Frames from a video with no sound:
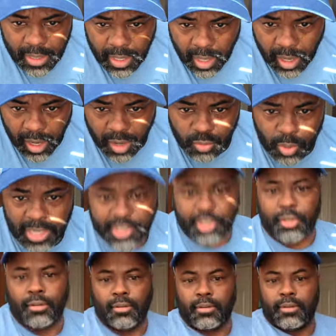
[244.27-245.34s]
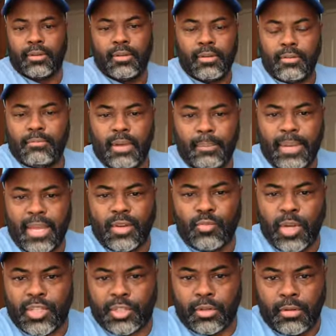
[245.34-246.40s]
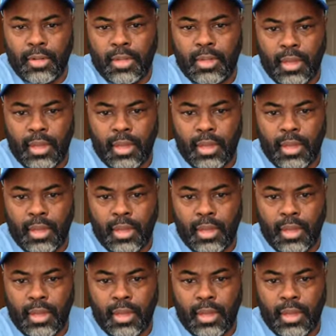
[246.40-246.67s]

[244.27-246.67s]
Uh, Richard, my man Richard.